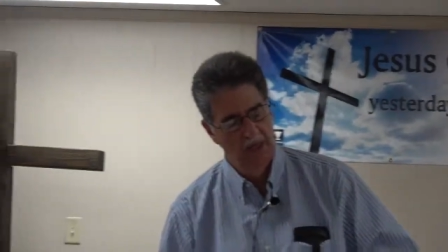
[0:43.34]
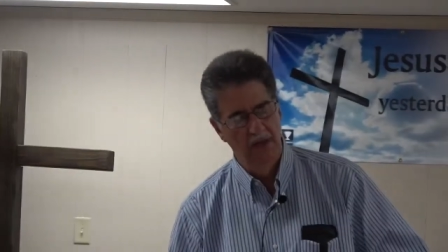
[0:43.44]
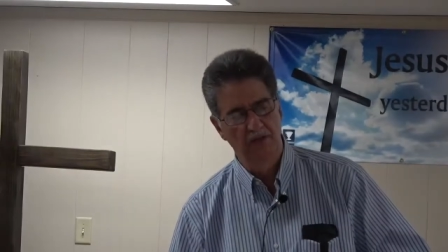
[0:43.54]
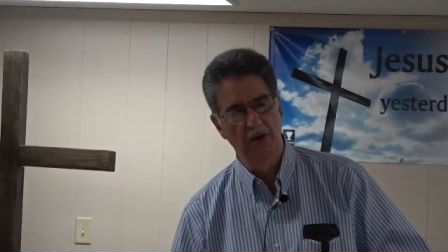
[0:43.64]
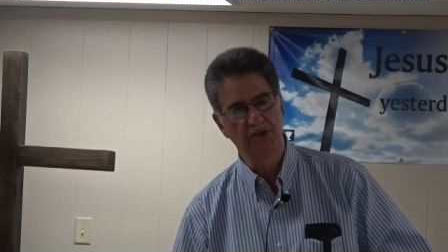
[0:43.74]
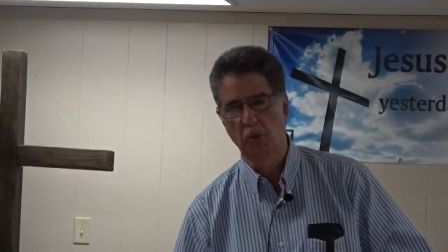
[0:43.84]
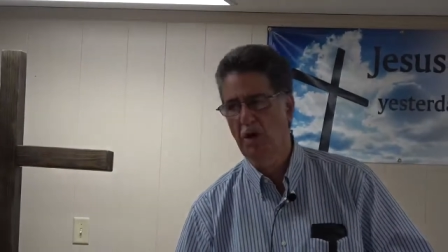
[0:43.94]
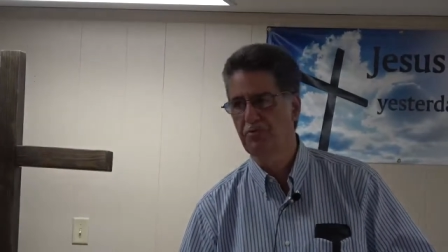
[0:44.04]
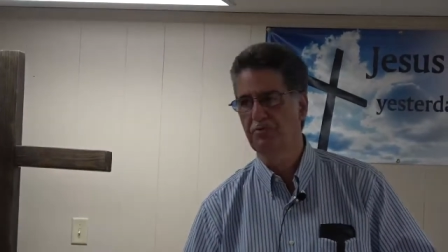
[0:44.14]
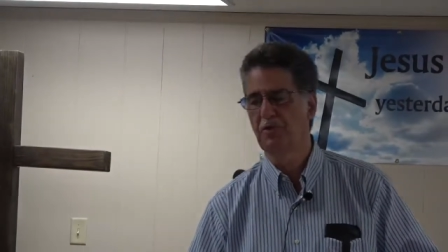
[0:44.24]
in verse
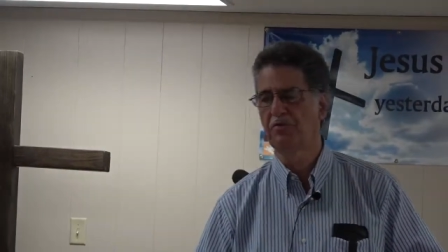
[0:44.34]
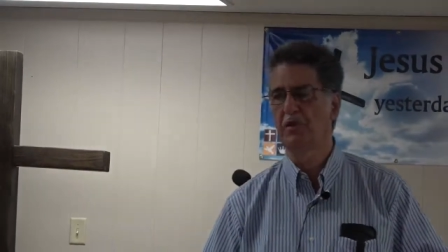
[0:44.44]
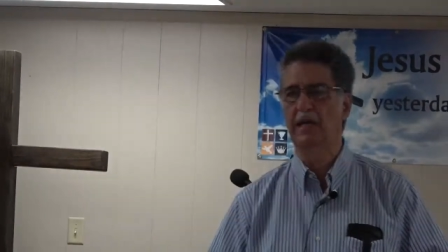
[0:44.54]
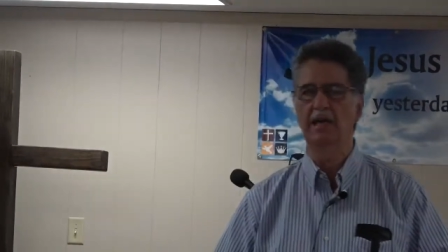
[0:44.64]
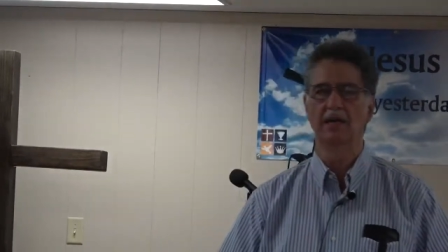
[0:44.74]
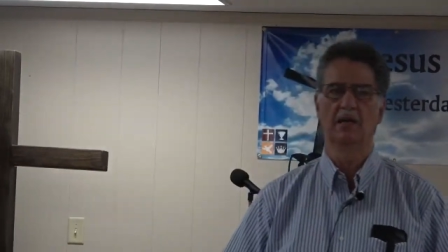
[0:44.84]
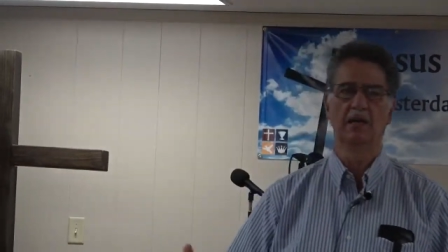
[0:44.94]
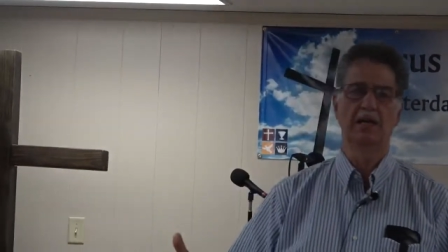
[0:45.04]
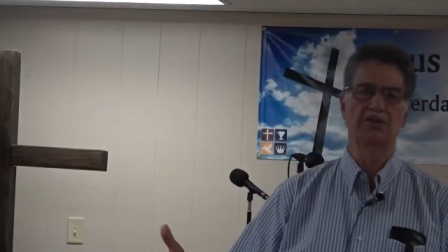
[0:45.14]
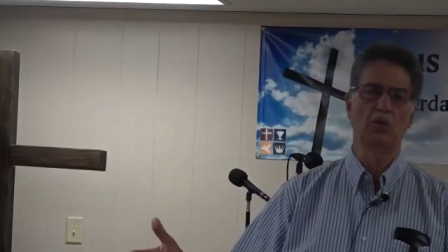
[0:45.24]
1 through 3.
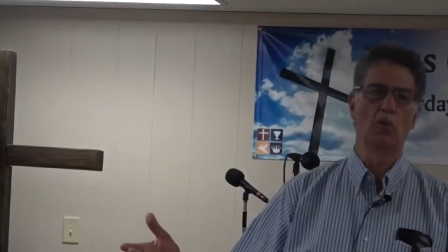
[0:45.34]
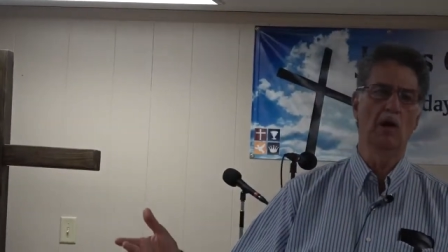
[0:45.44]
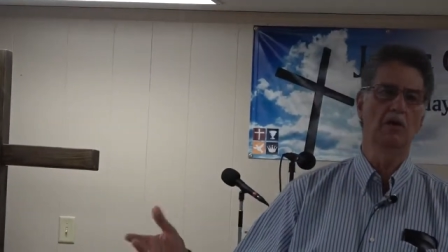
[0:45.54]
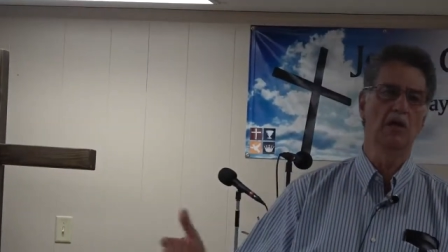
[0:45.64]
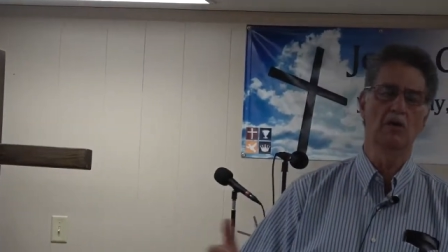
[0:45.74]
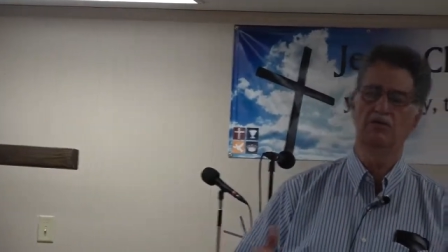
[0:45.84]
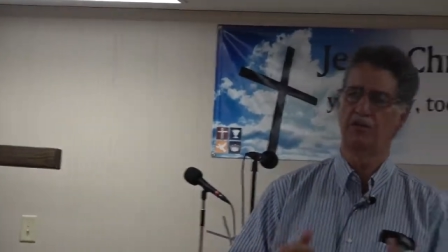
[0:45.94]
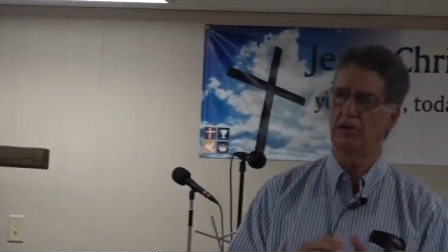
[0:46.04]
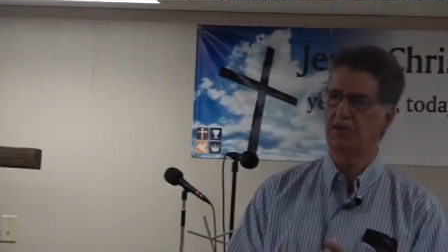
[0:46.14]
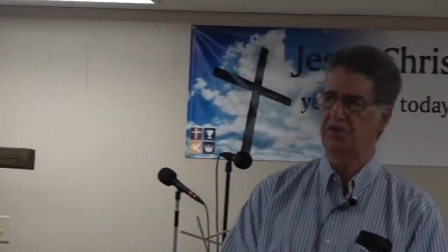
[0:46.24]
It's a well-known
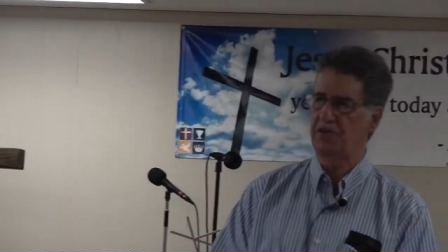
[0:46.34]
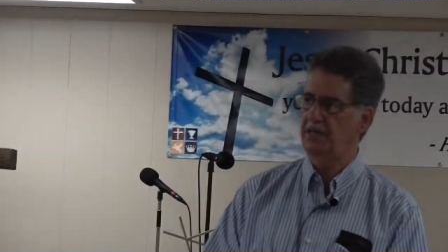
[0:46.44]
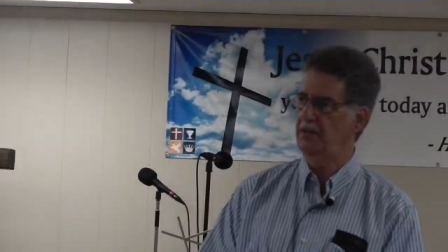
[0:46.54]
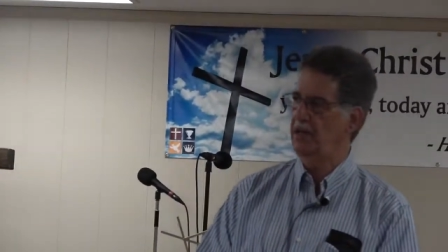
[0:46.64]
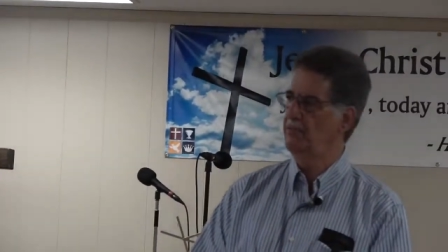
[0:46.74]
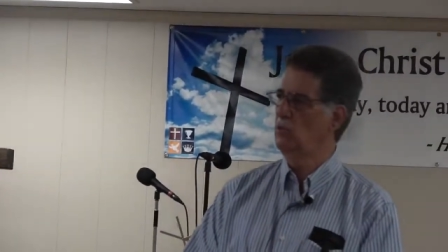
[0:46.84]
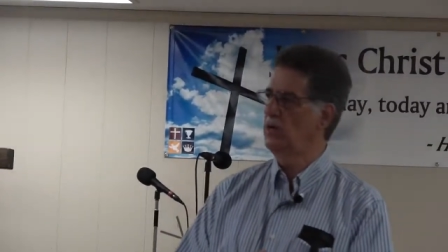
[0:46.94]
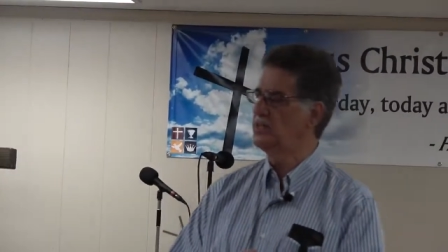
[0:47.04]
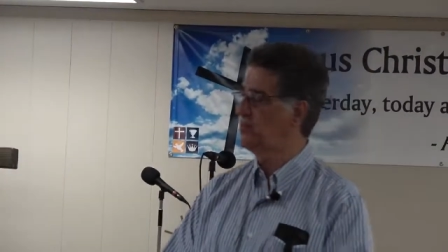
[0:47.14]
verse that everyone is